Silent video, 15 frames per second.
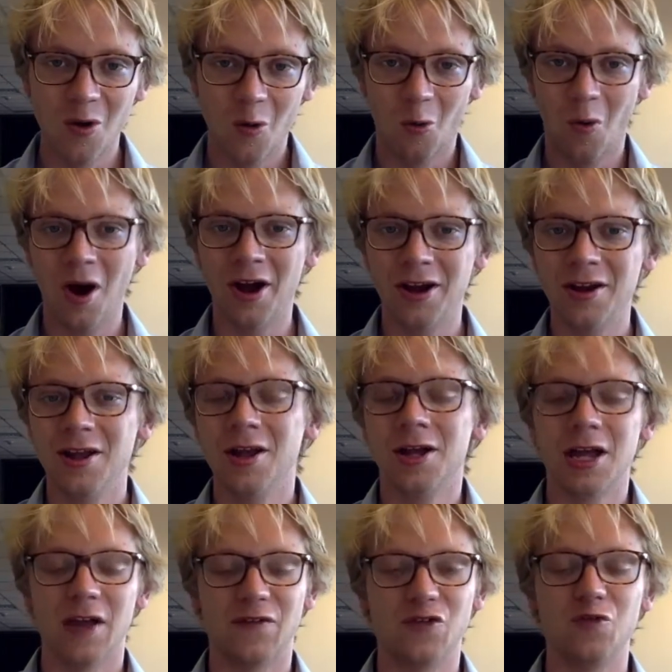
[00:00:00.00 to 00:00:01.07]
one,
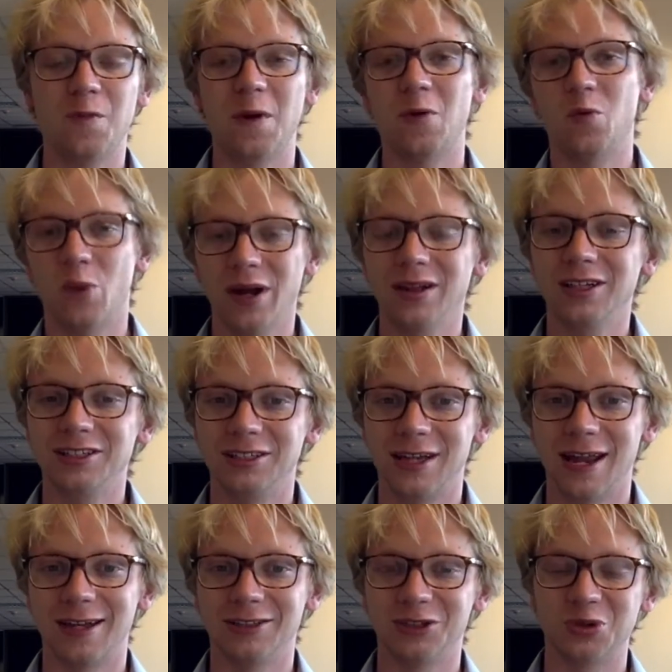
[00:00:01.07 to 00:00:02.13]
if you've been waitlisted
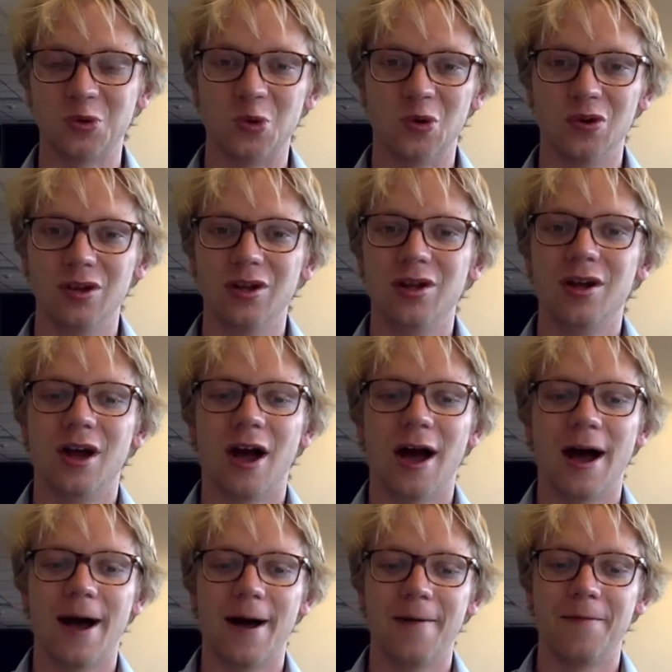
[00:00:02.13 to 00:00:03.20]
at a school,
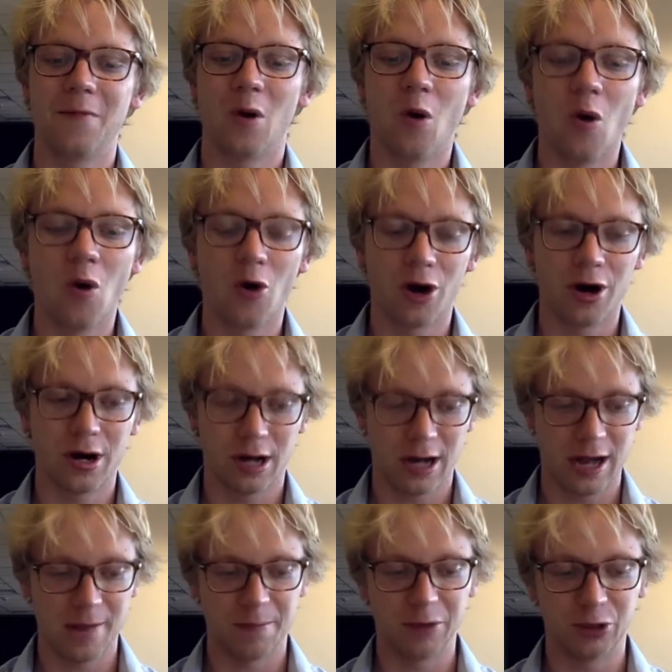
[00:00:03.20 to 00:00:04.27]
or
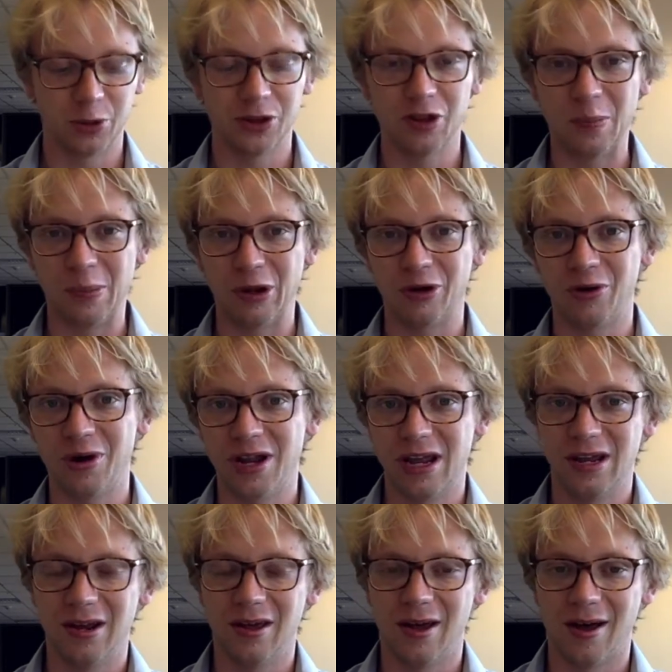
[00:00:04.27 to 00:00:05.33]
between the
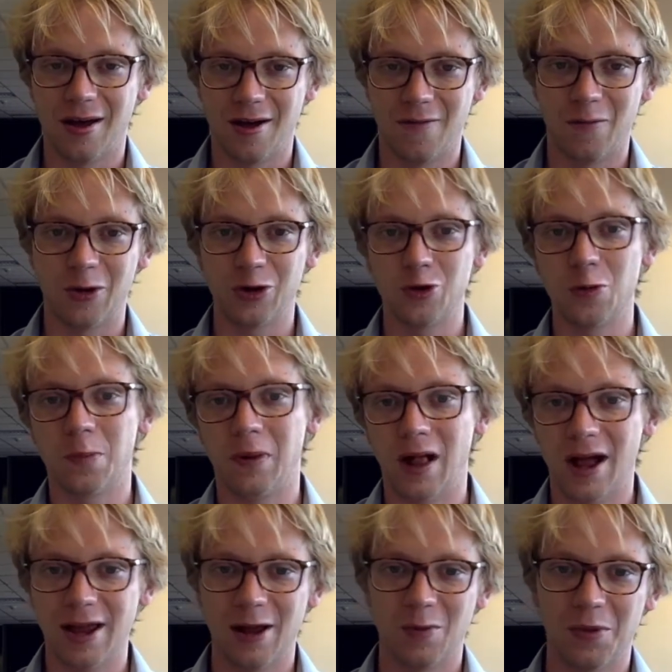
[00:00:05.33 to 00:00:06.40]
period of when you
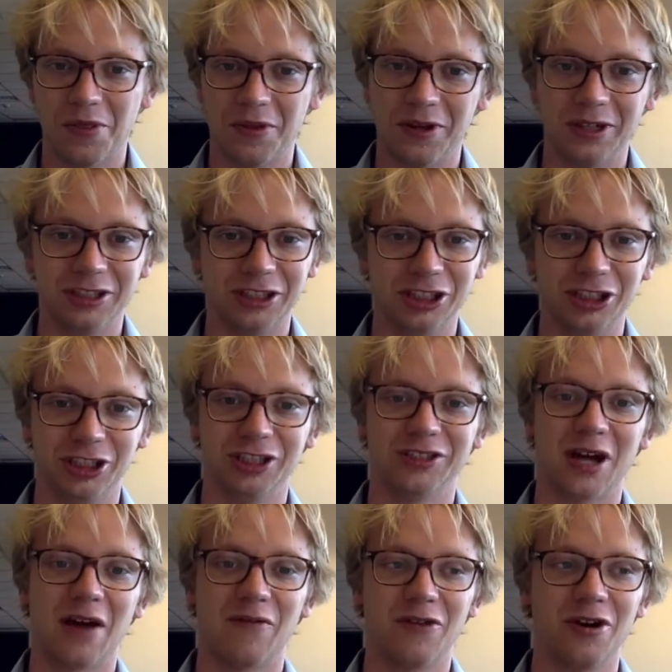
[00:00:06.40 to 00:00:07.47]
apply and when the decision is
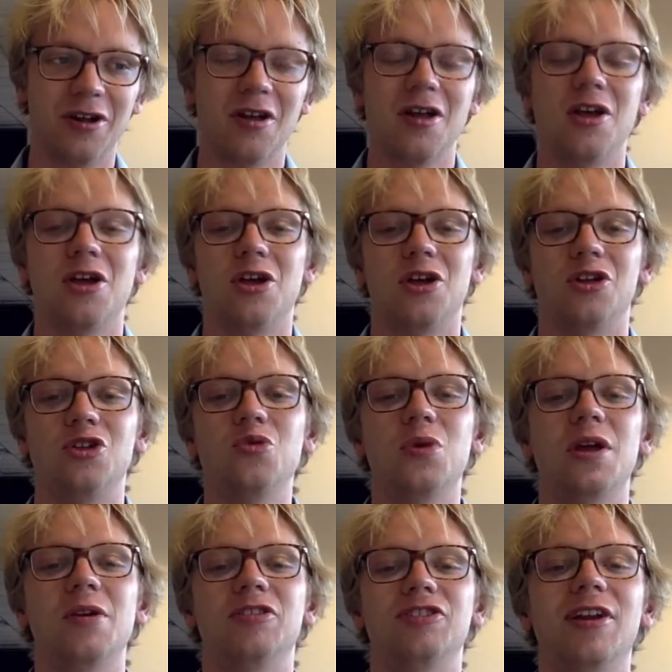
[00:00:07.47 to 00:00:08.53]
offered, you
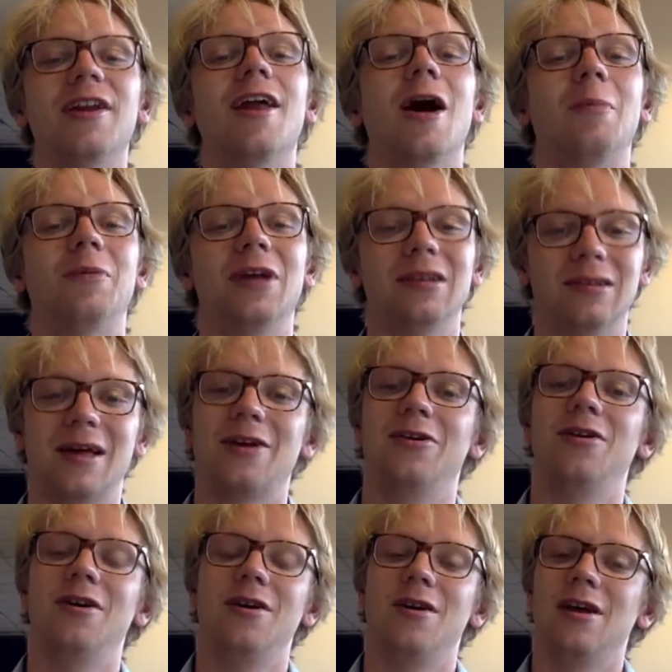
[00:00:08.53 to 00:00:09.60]
can send an update
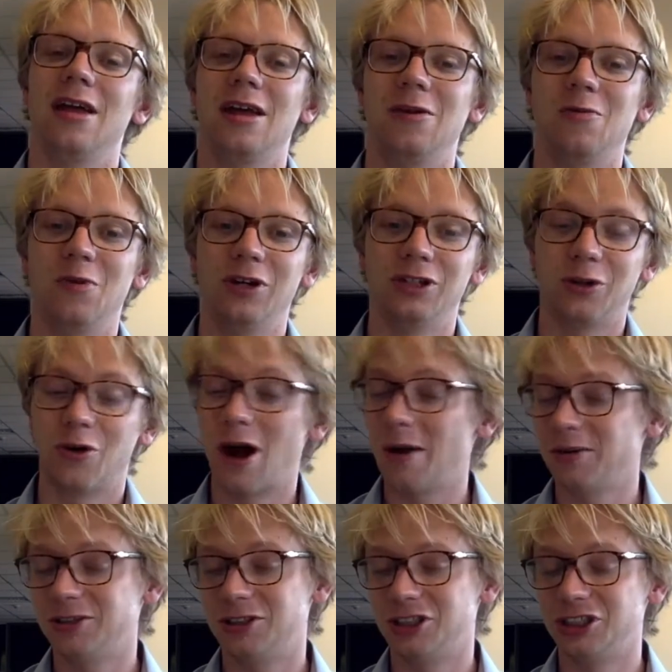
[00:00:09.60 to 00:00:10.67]
letter in which, or I
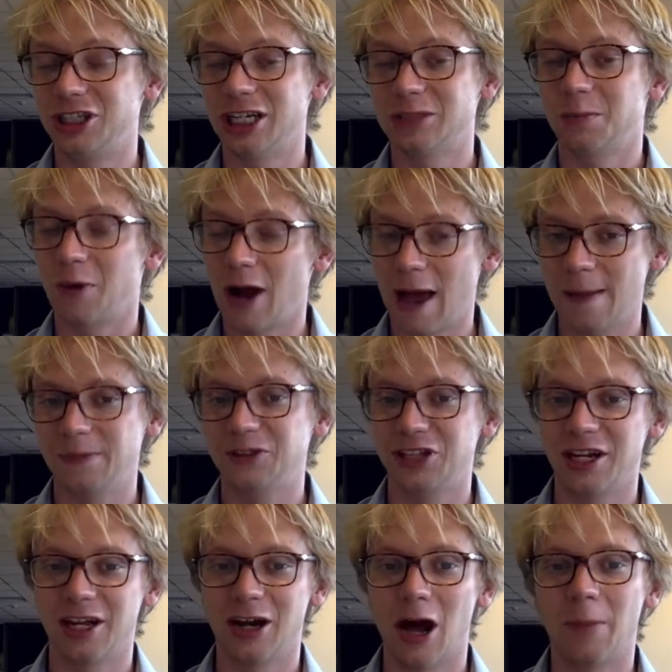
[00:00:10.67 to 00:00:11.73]
would suggest perhaps
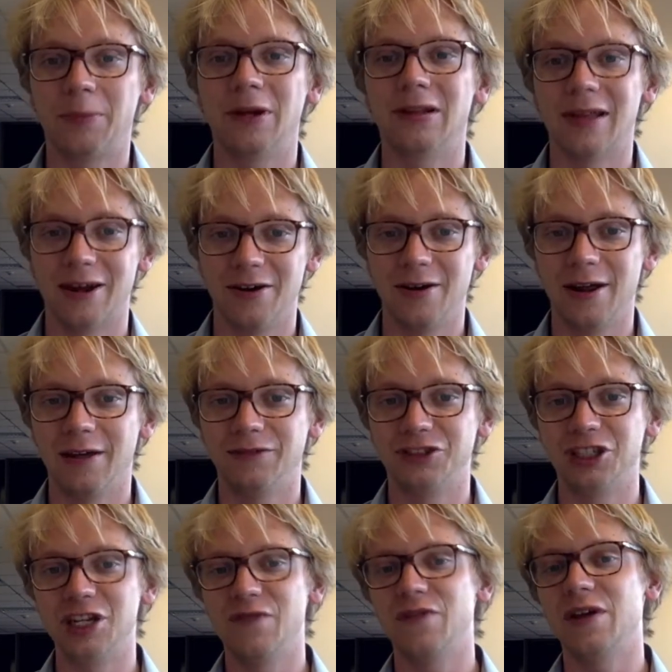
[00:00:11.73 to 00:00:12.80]
sending an update letter if
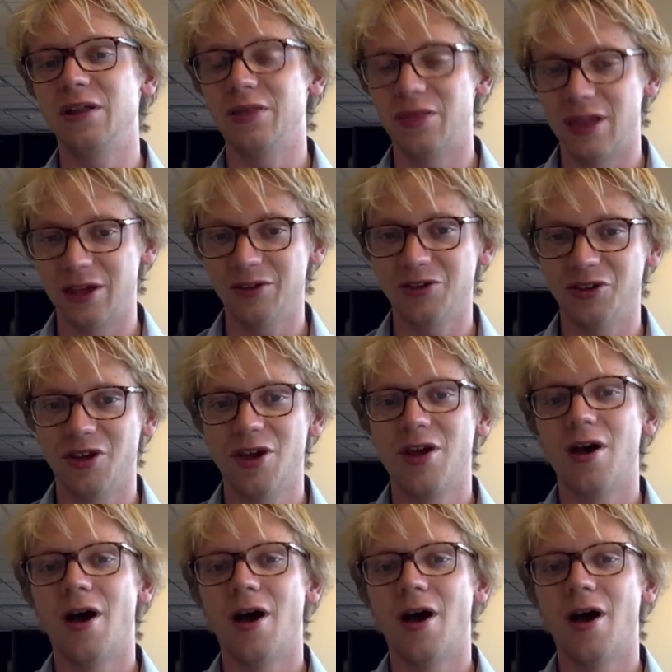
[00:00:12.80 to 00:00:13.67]
significant things